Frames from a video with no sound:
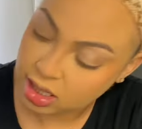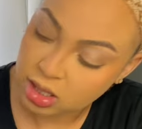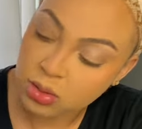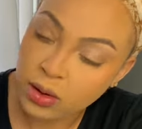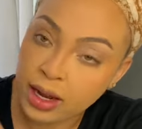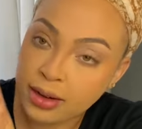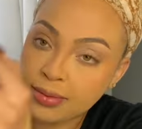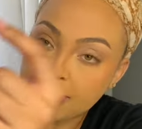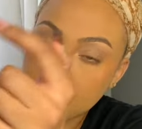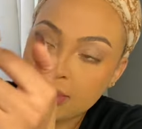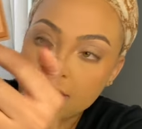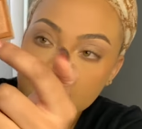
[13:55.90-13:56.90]
this one
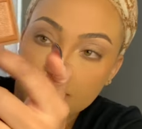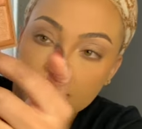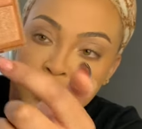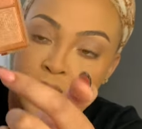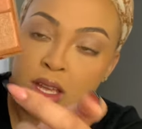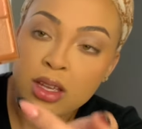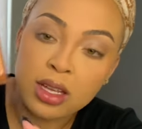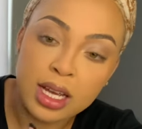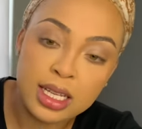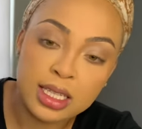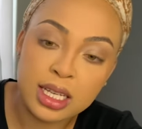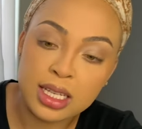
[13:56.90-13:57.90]

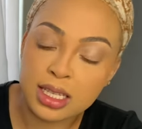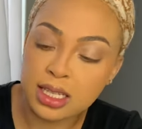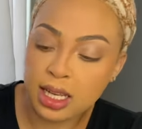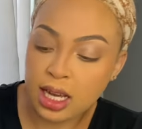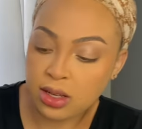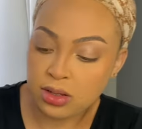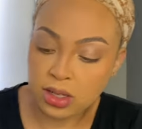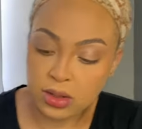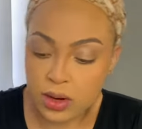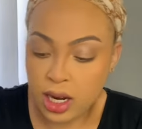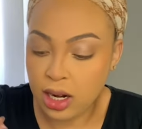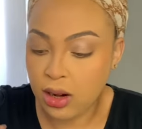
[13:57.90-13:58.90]
as you can see i use it
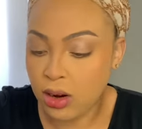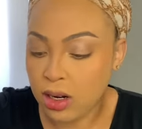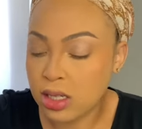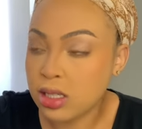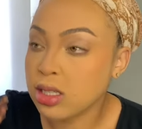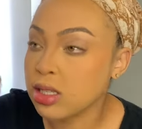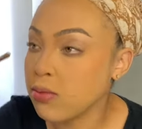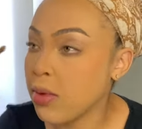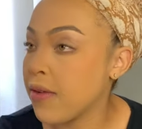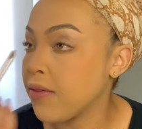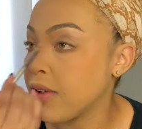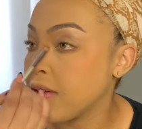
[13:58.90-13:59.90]
quite a lot it's my
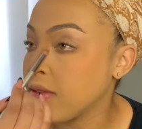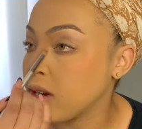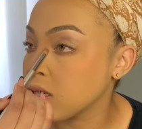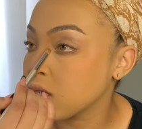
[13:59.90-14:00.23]
favorite